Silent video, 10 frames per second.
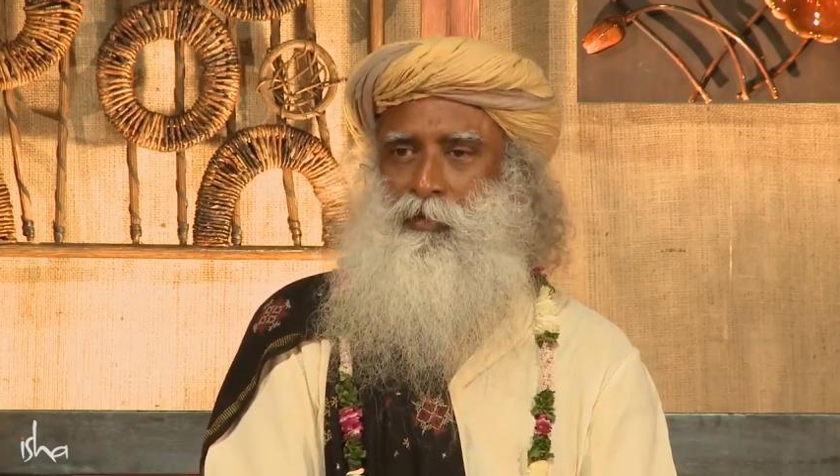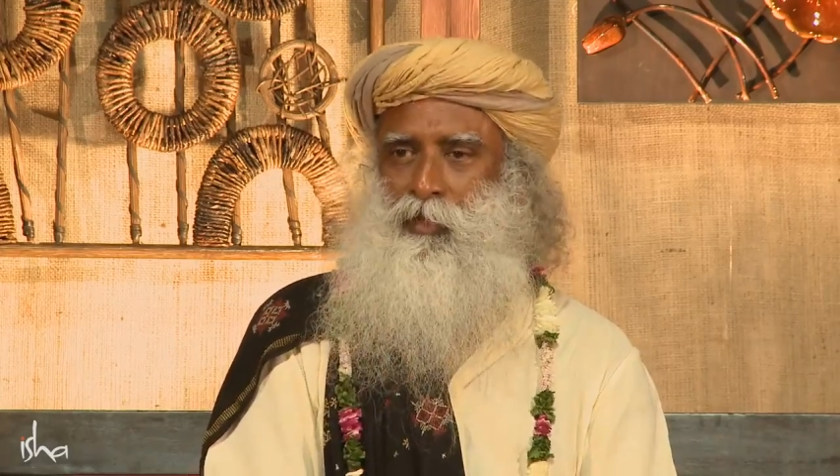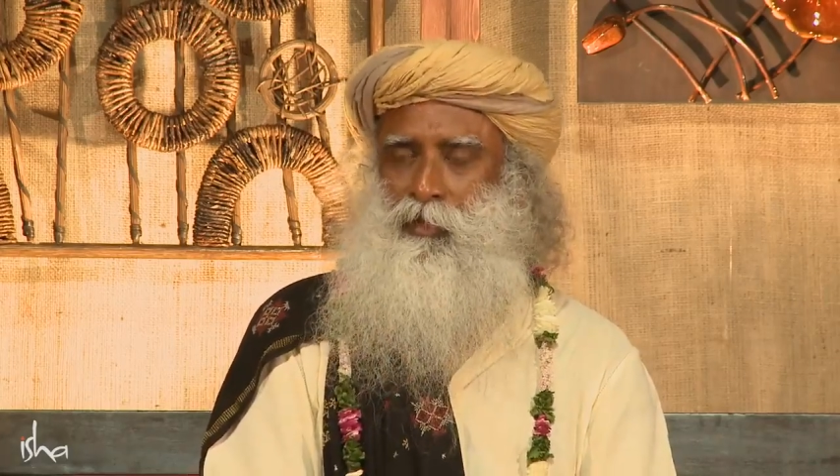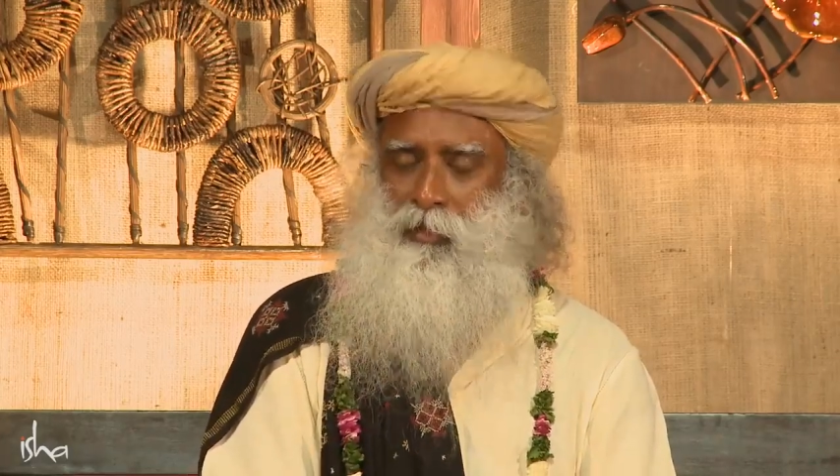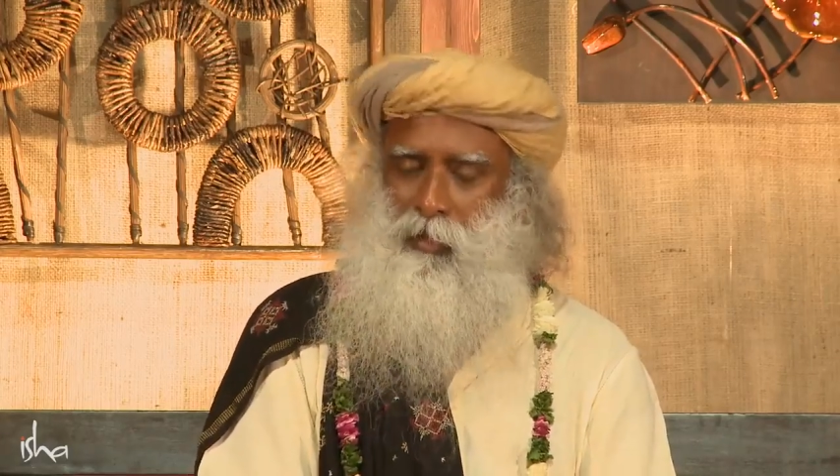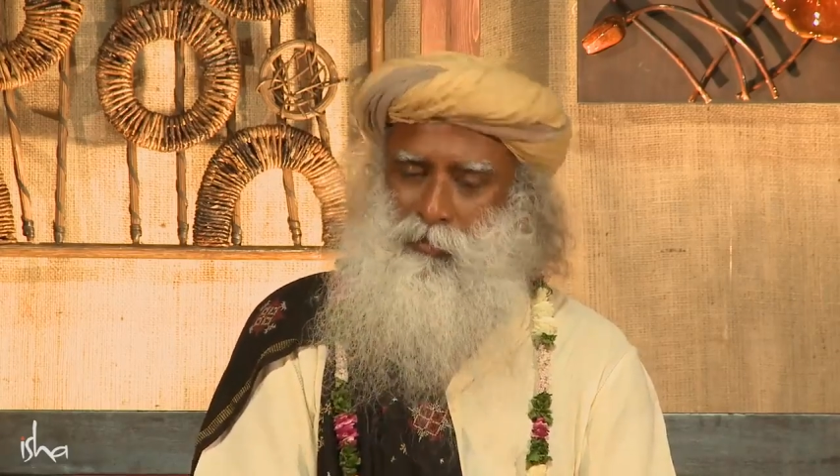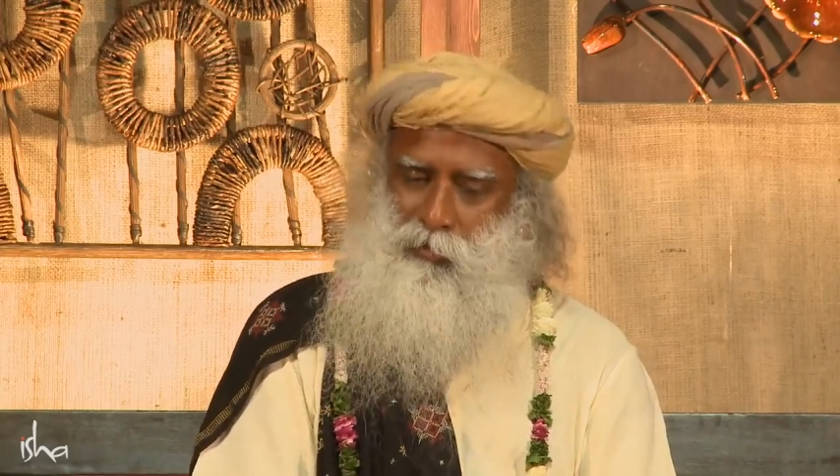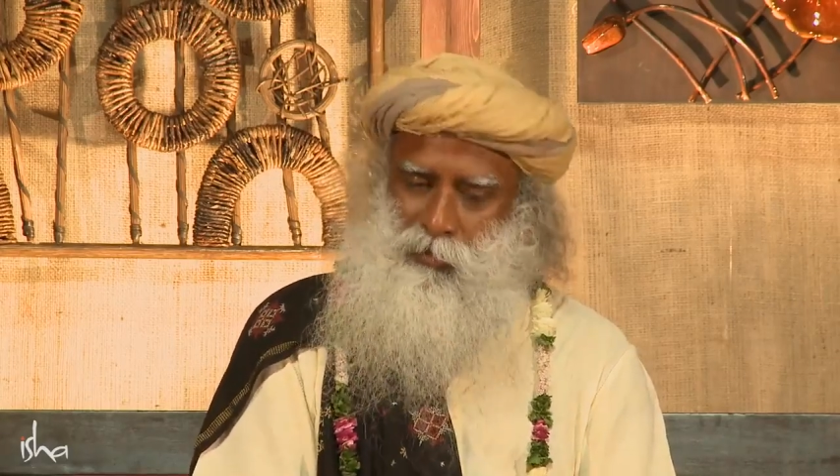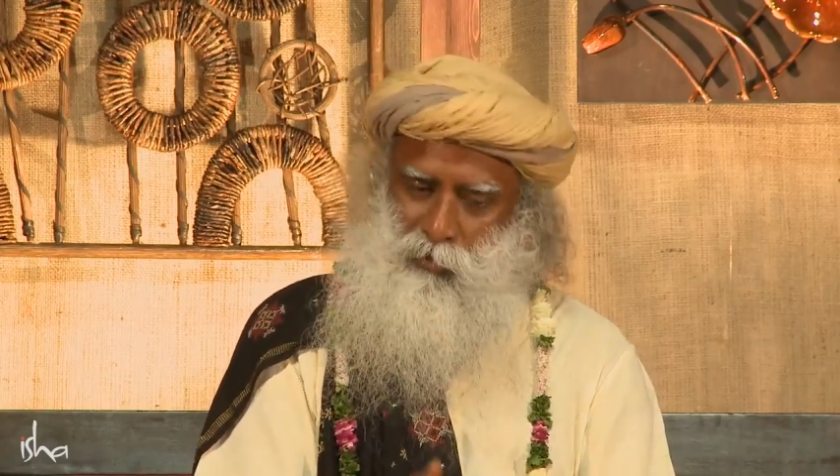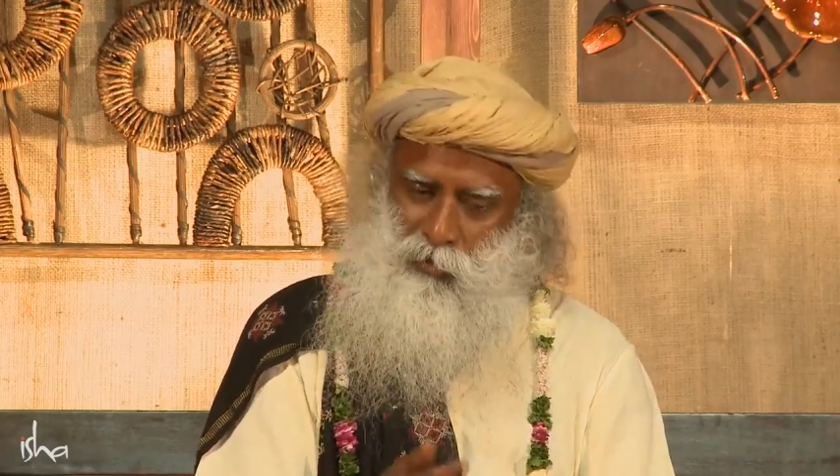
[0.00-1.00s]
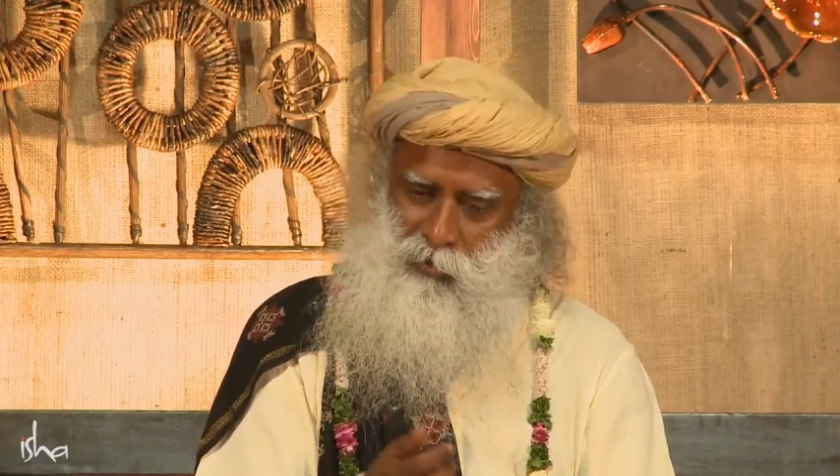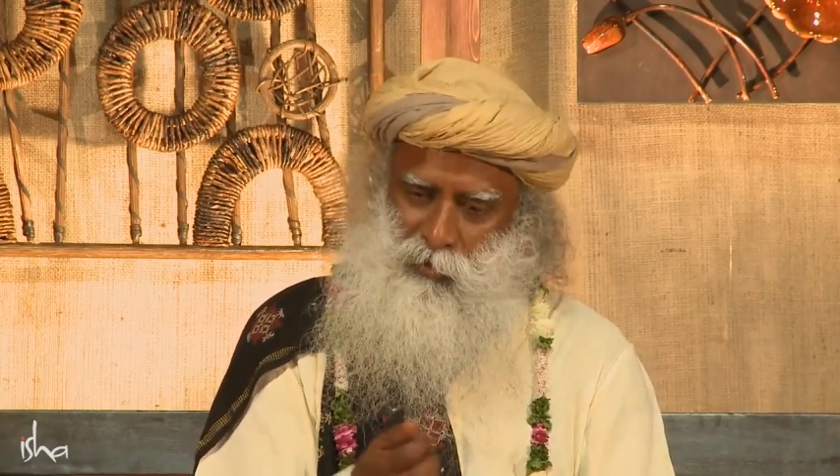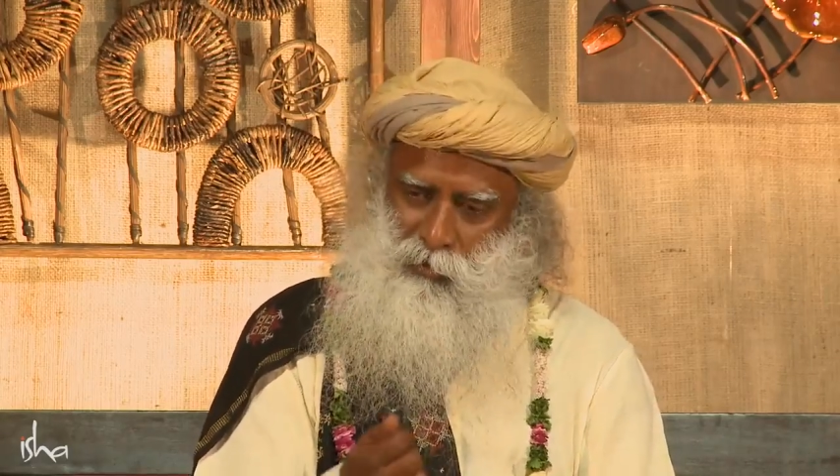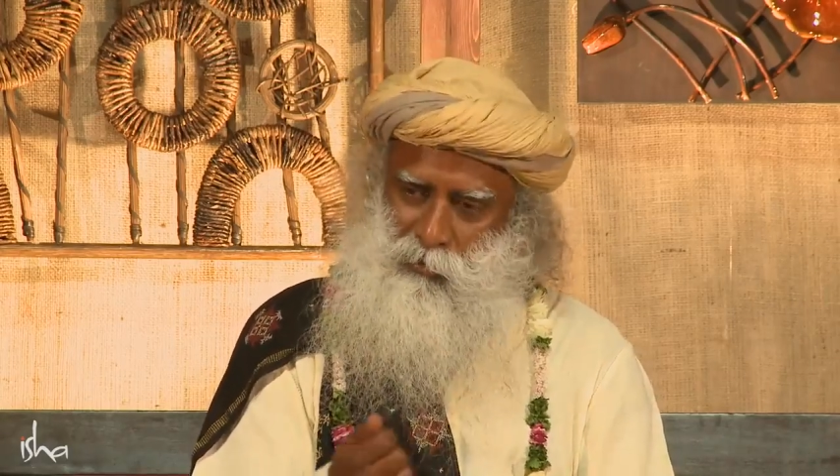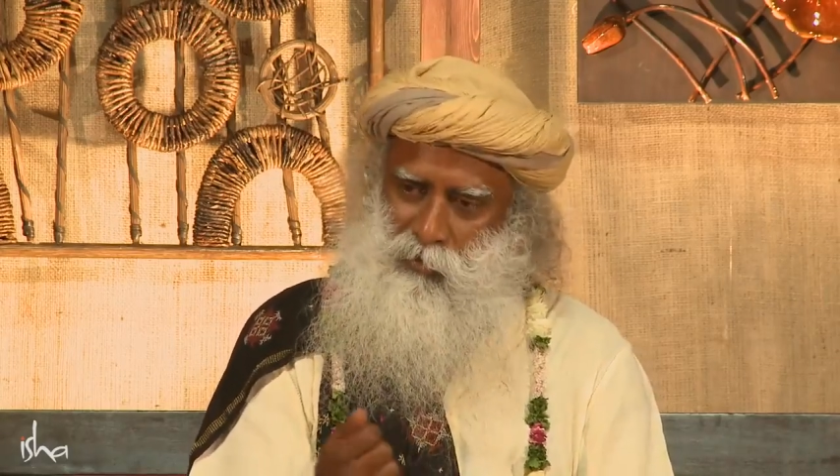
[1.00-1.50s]
they start withdrawing
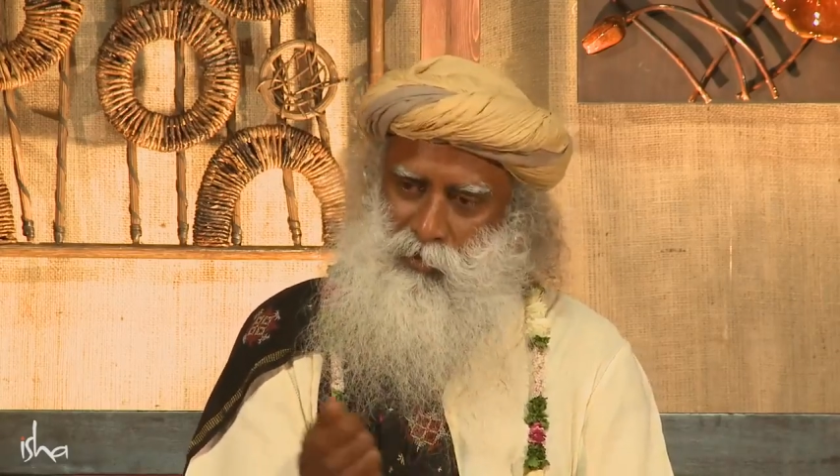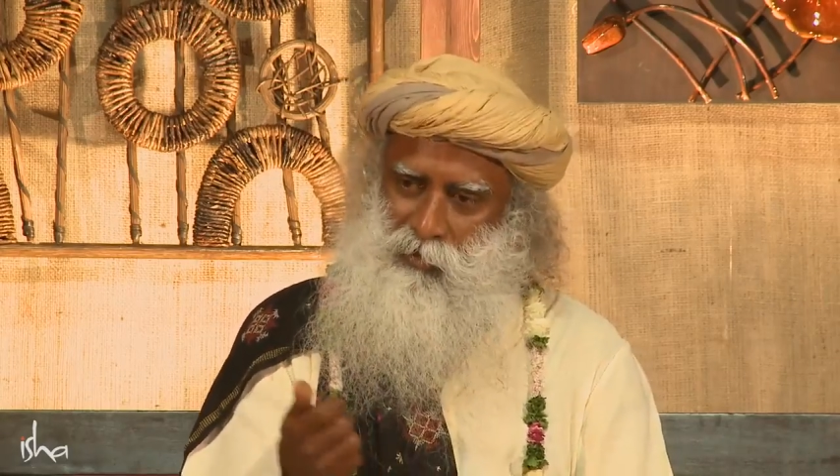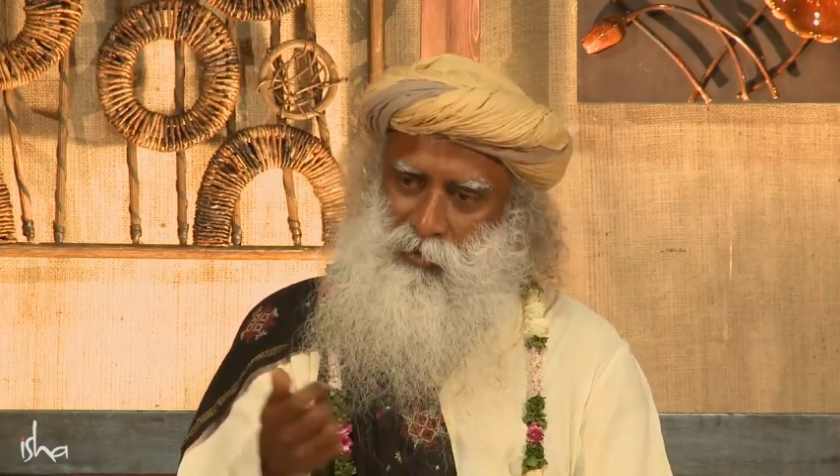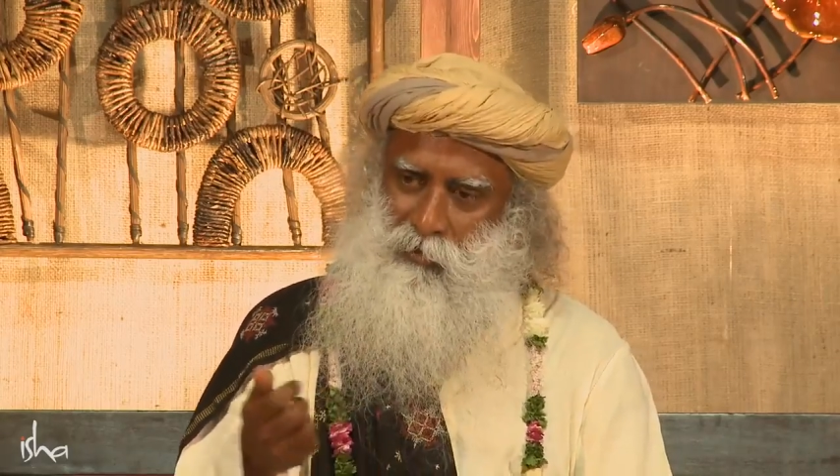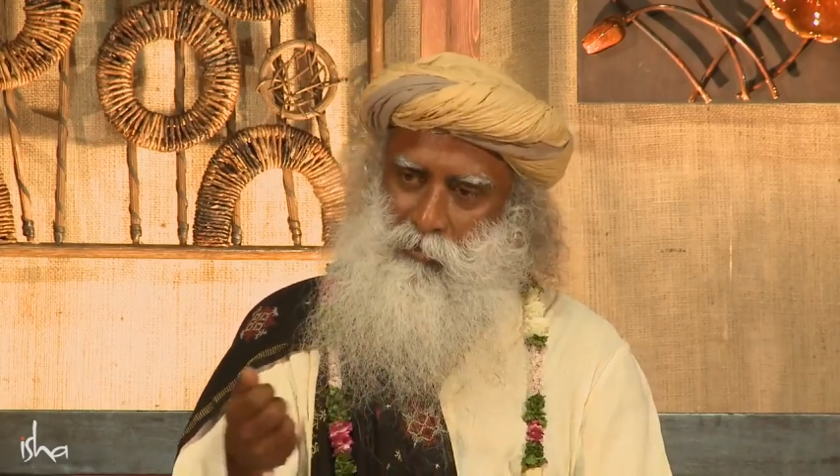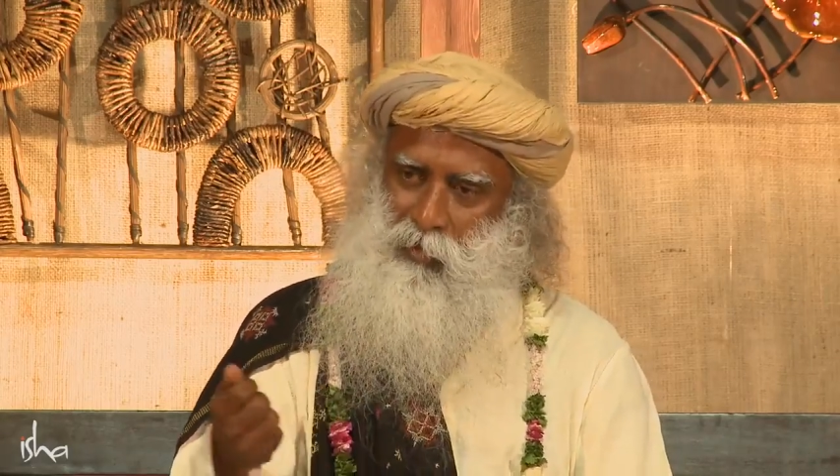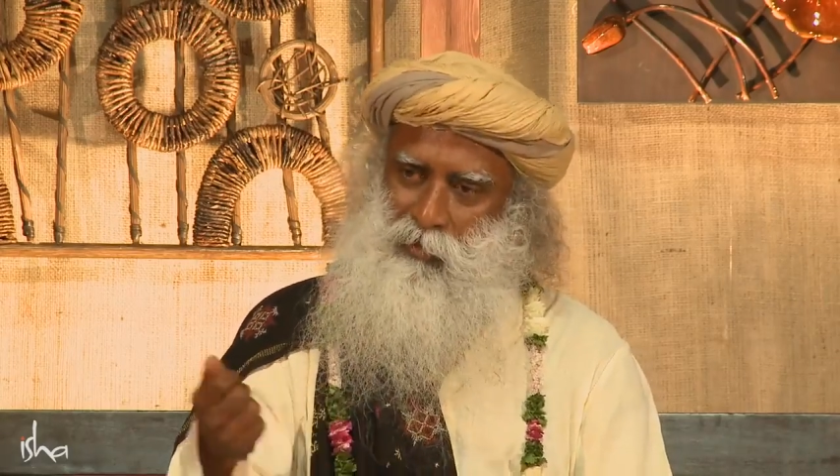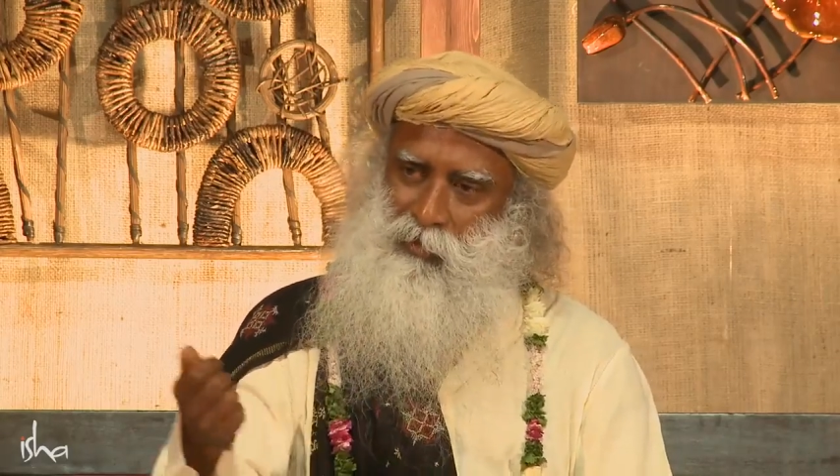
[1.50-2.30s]
slowly, step by